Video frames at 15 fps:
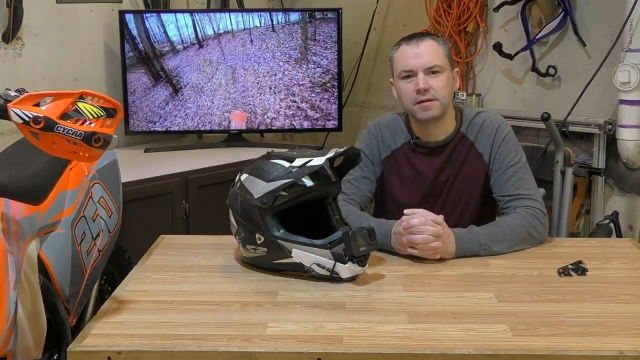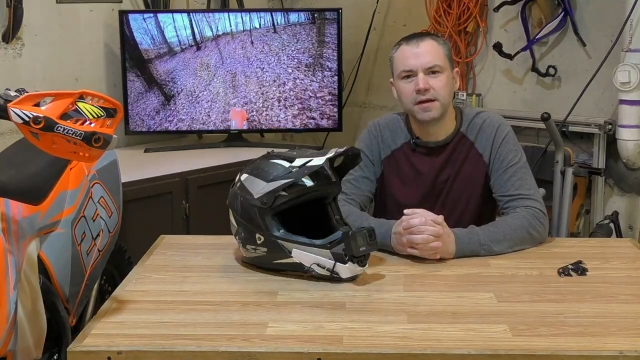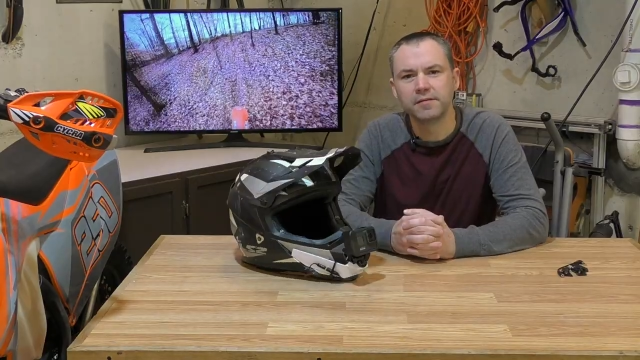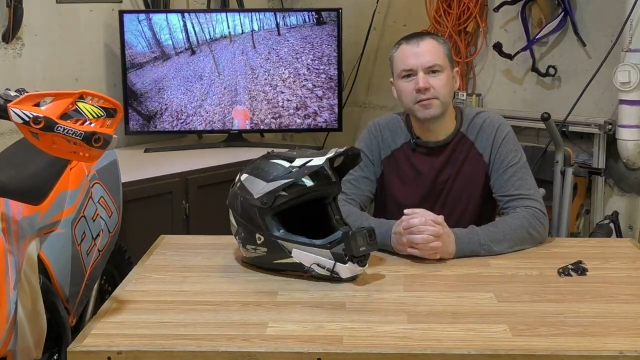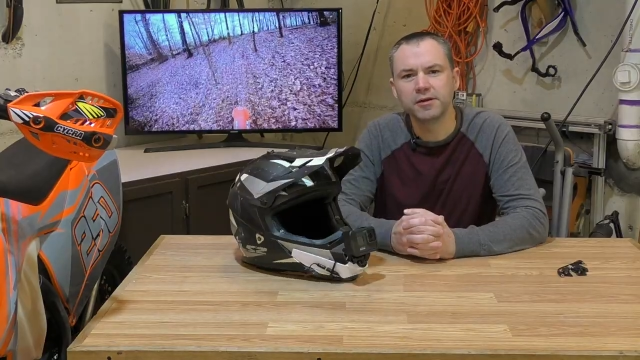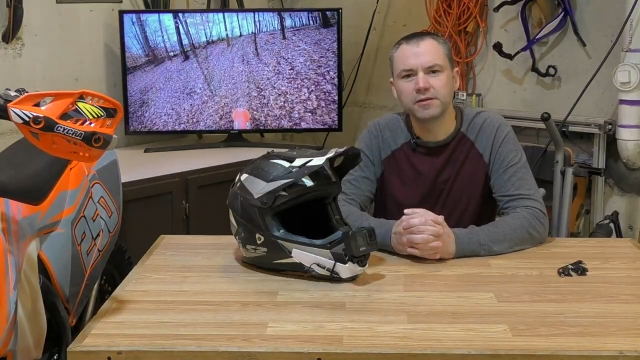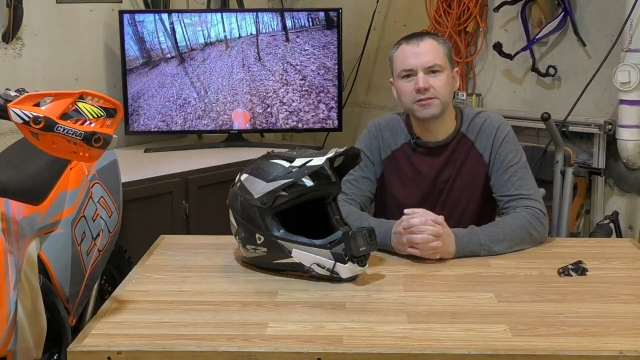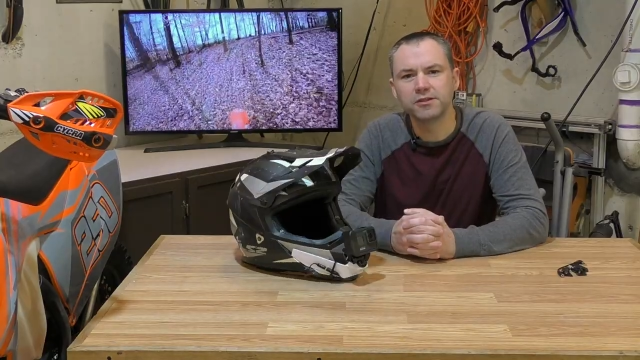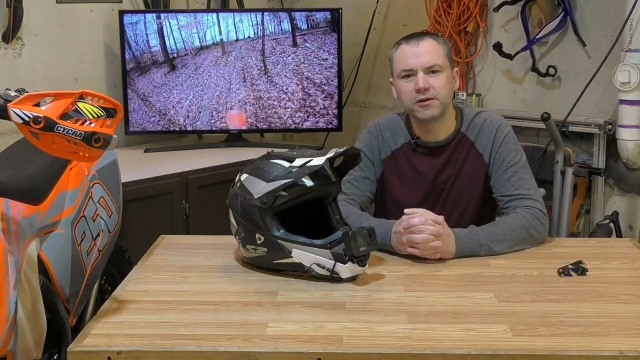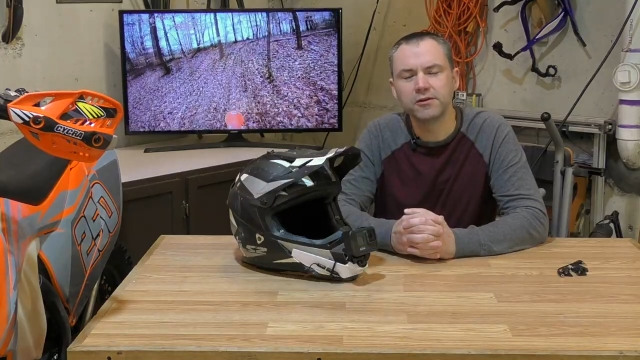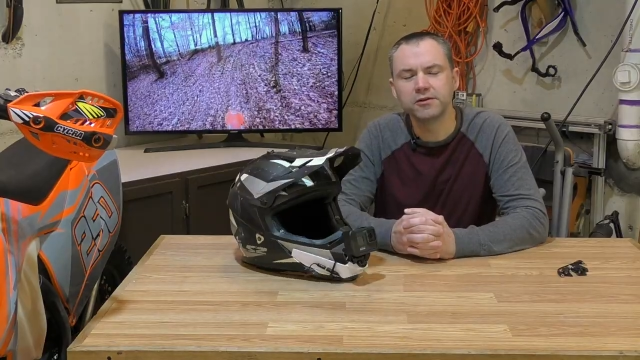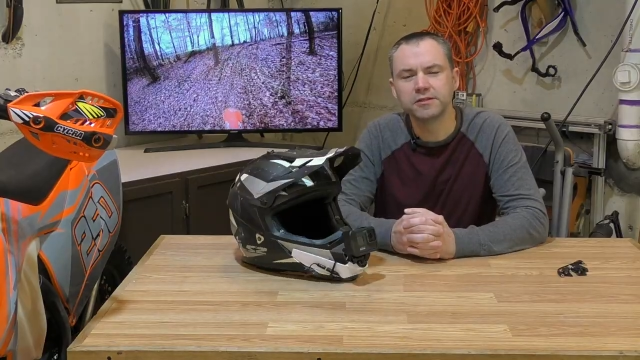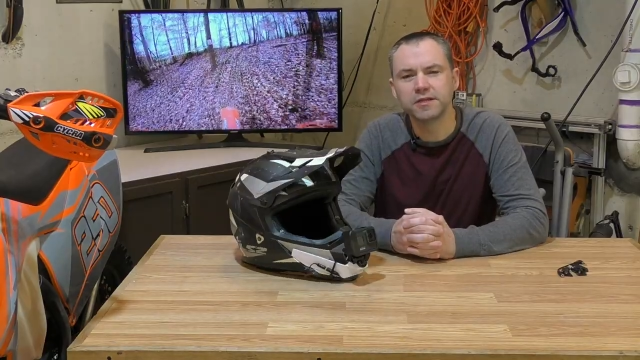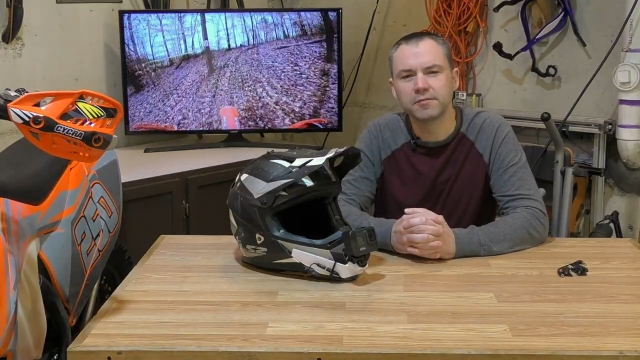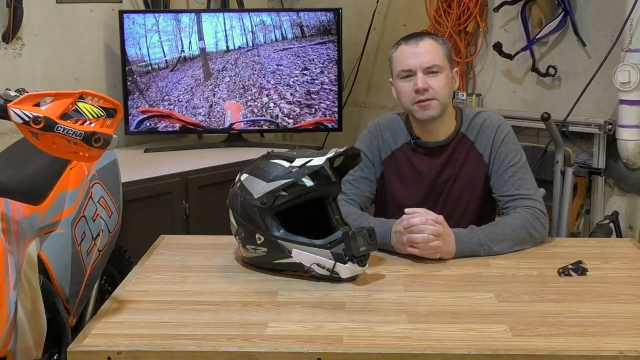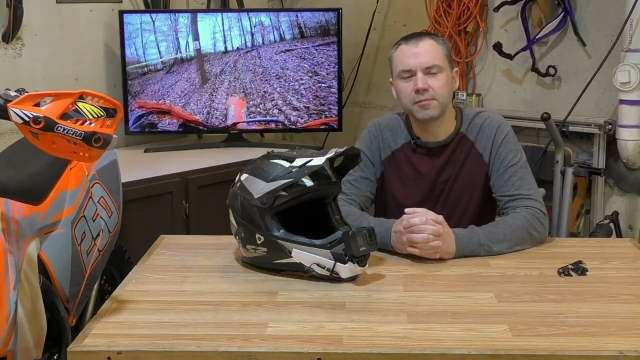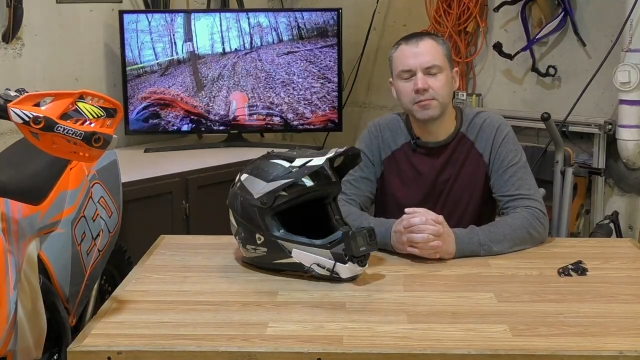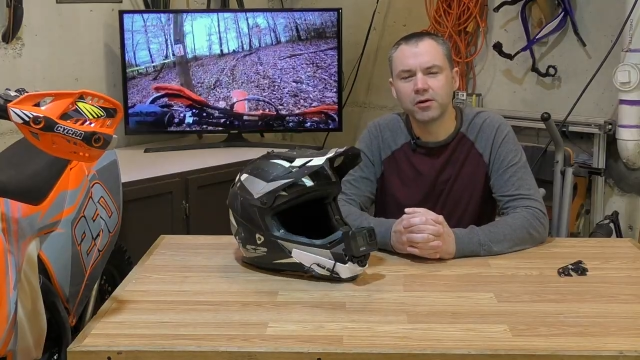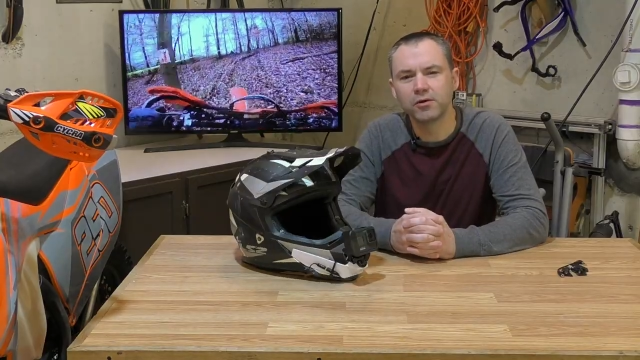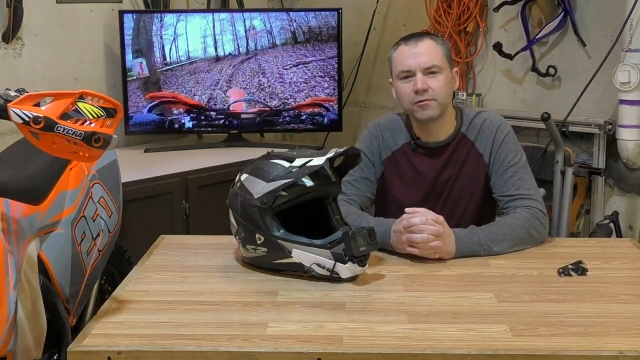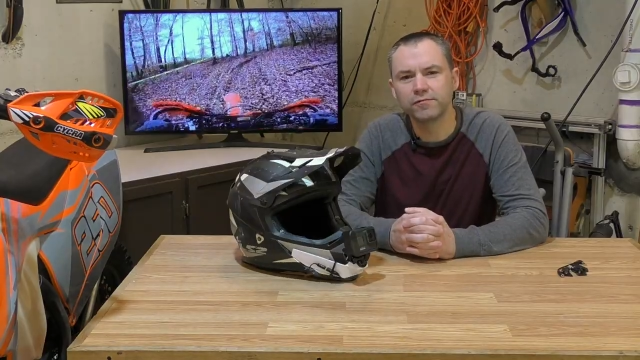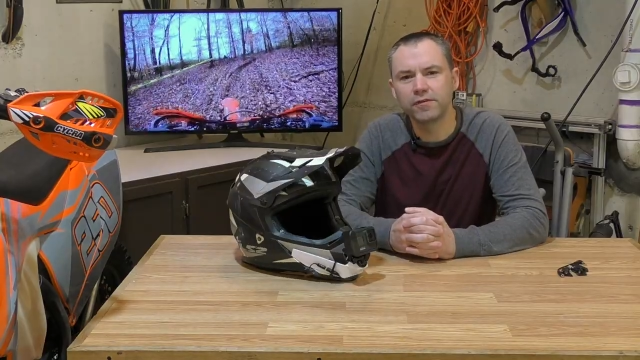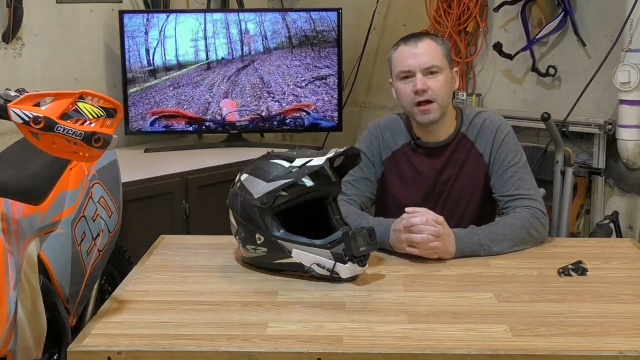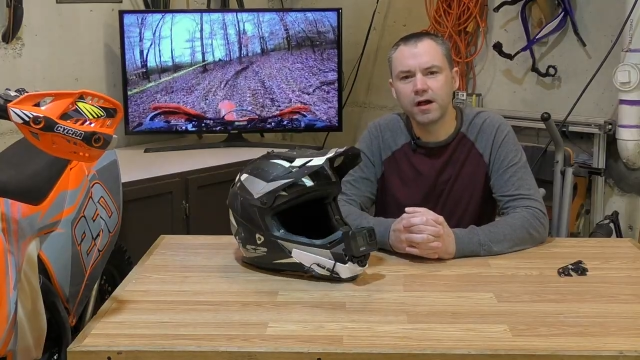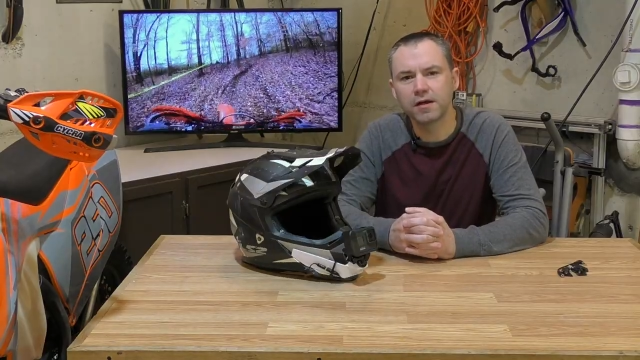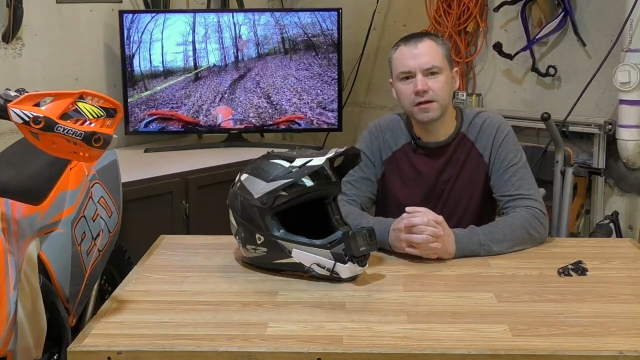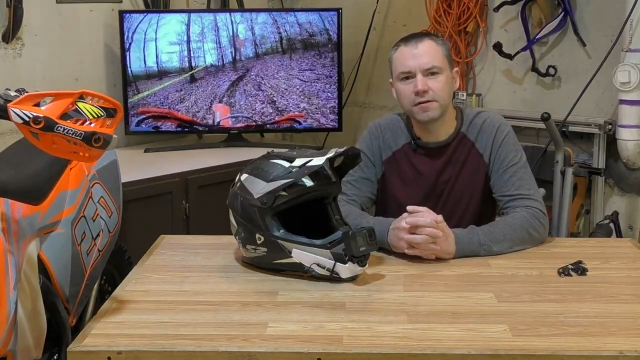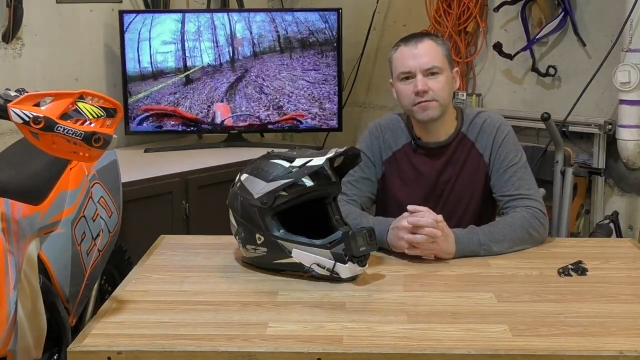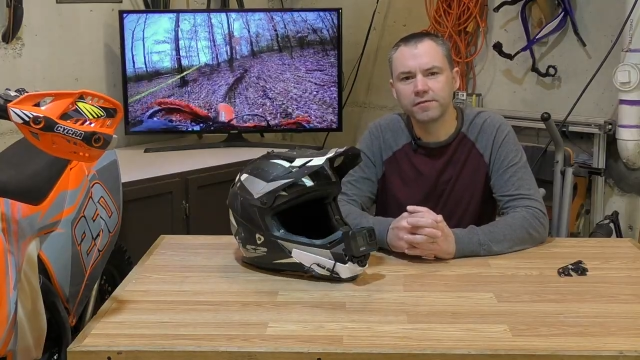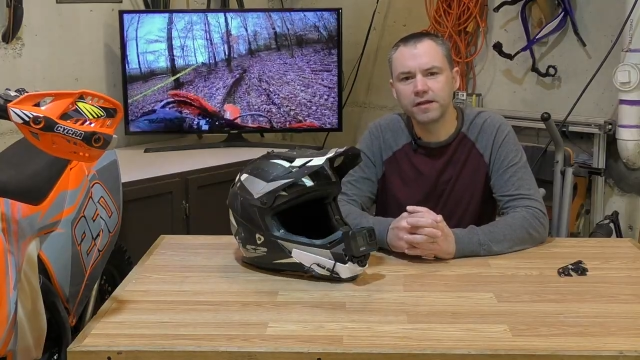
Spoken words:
I'm going to show you some of the motovlogging